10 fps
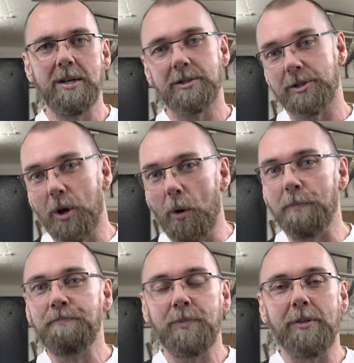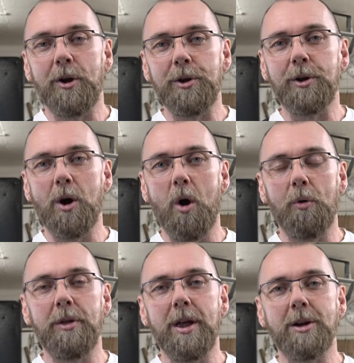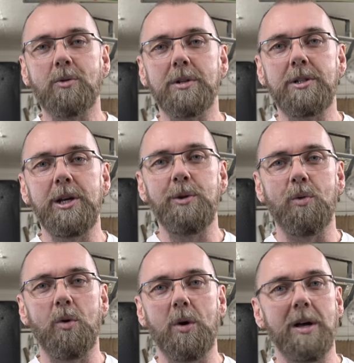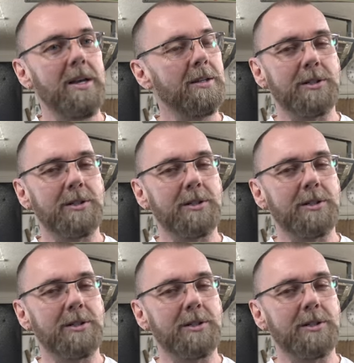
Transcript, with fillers: So there you go. The Incra T rule